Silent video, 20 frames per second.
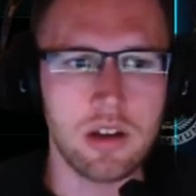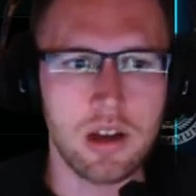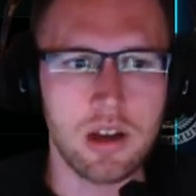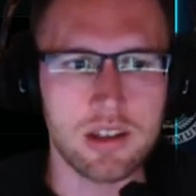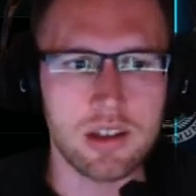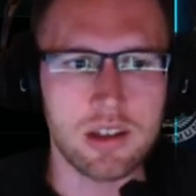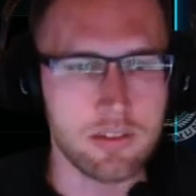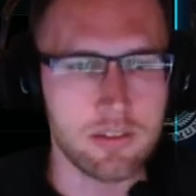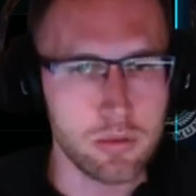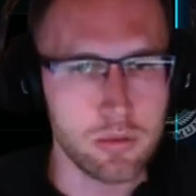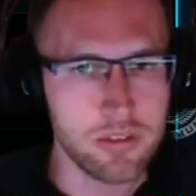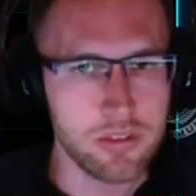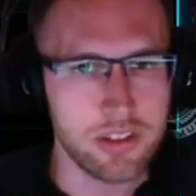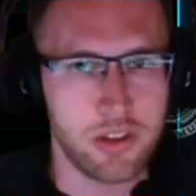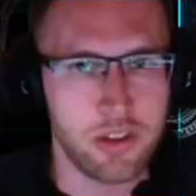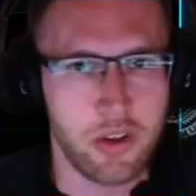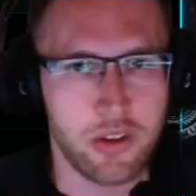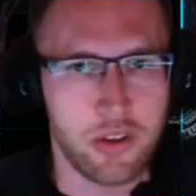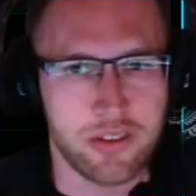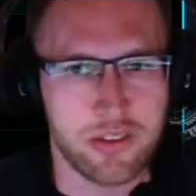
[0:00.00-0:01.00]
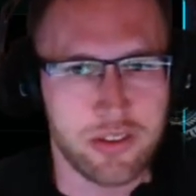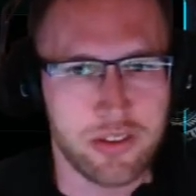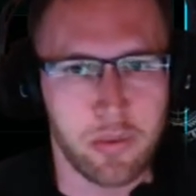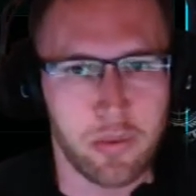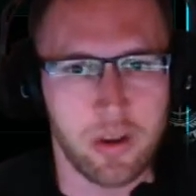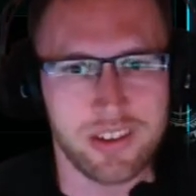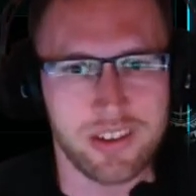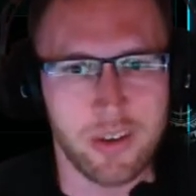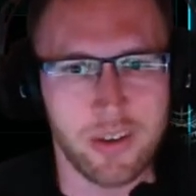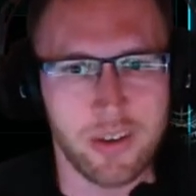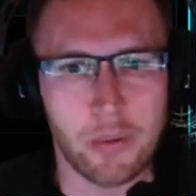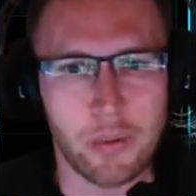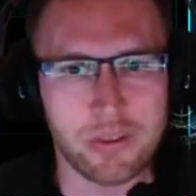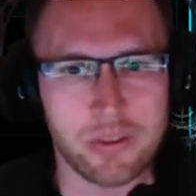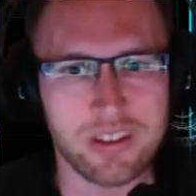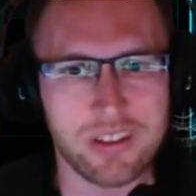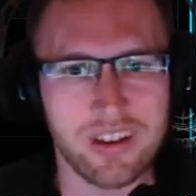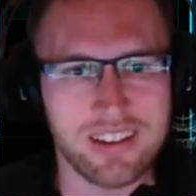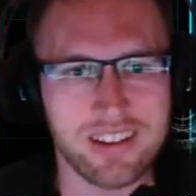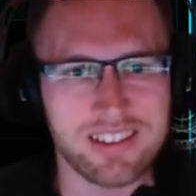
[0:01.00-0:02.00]
And I've only used one
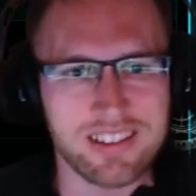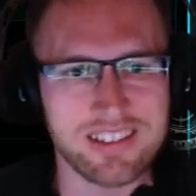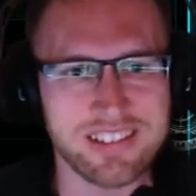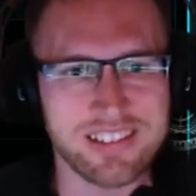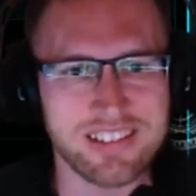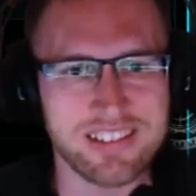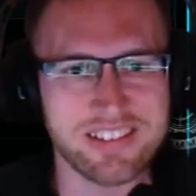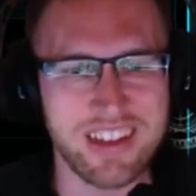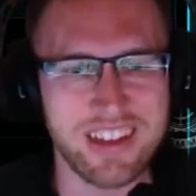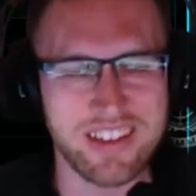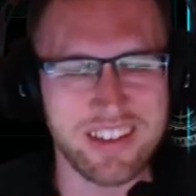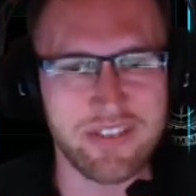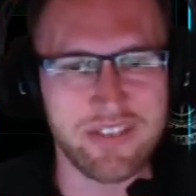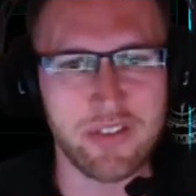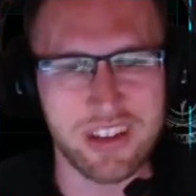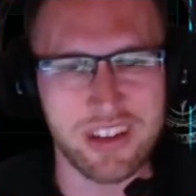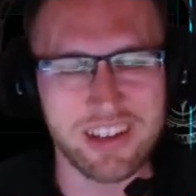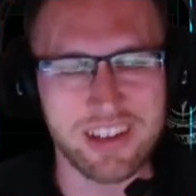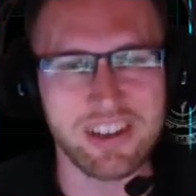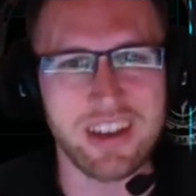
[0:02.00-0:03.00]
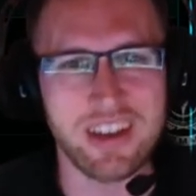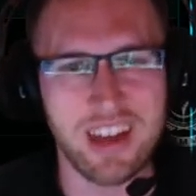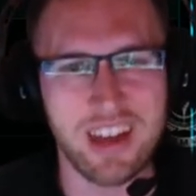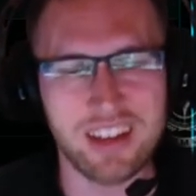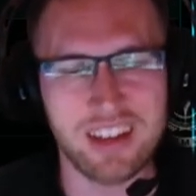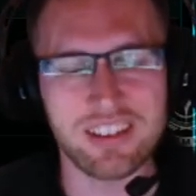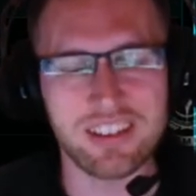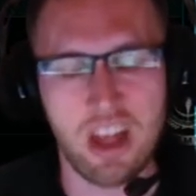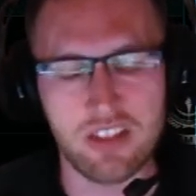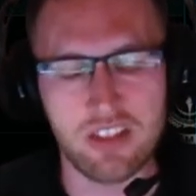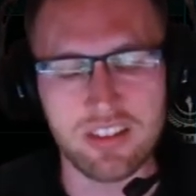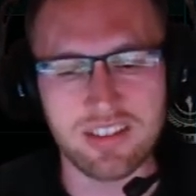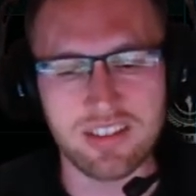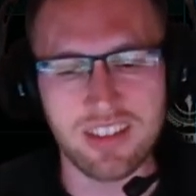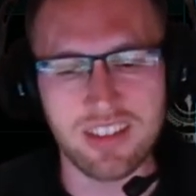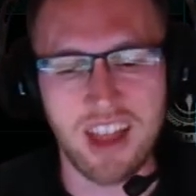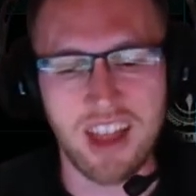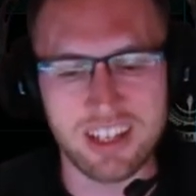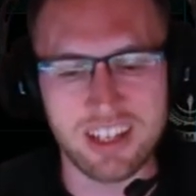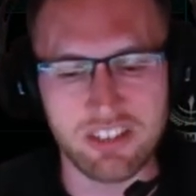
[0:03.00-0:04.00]
HOTAS for at least
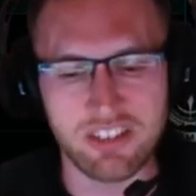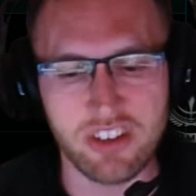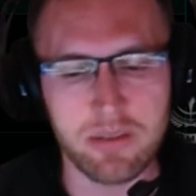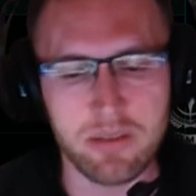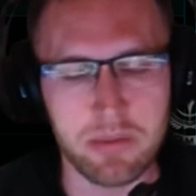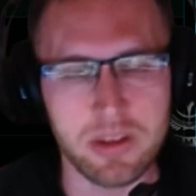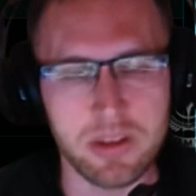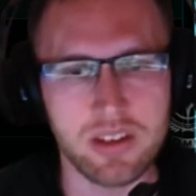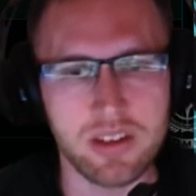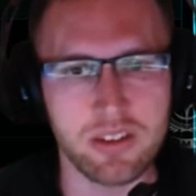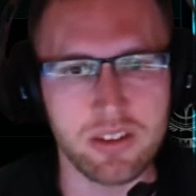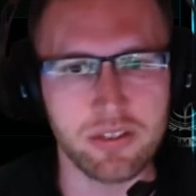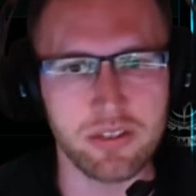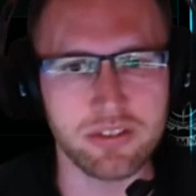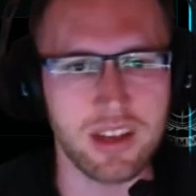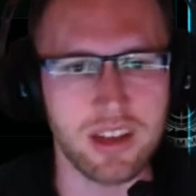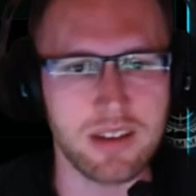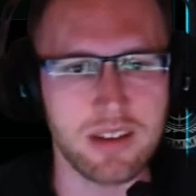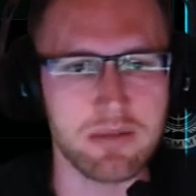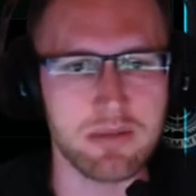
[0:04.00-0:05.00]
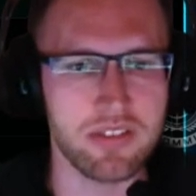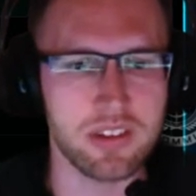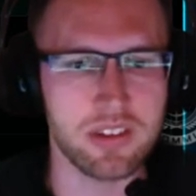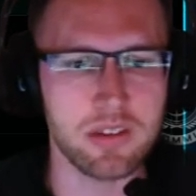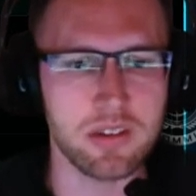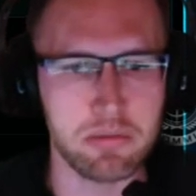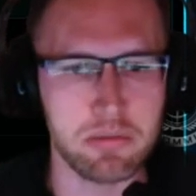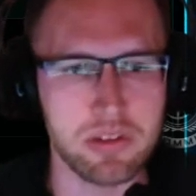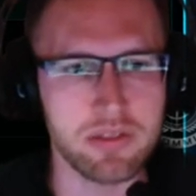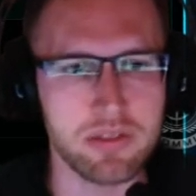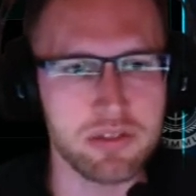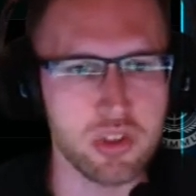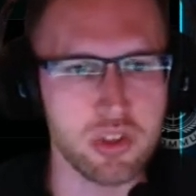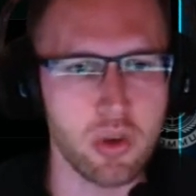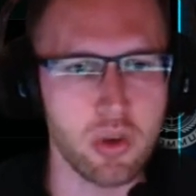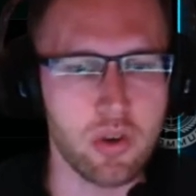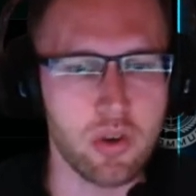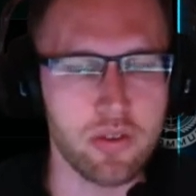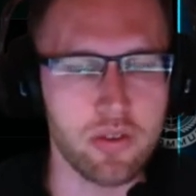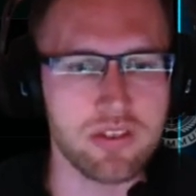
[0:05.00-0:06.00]
a great period of time. I've had a brief
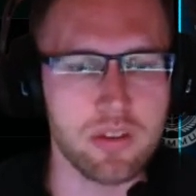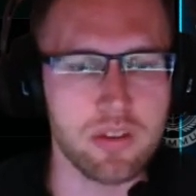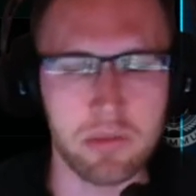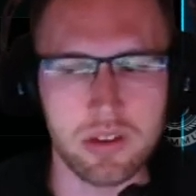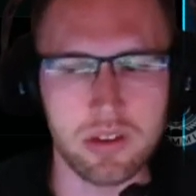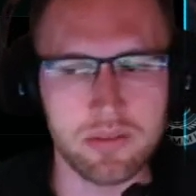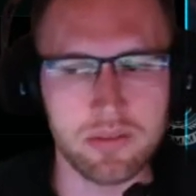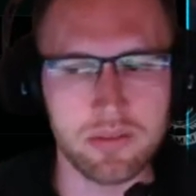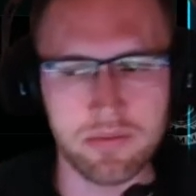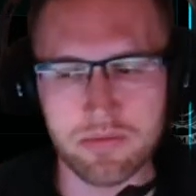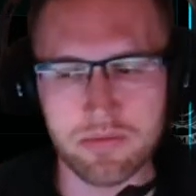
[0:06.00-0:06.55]
shot of some, but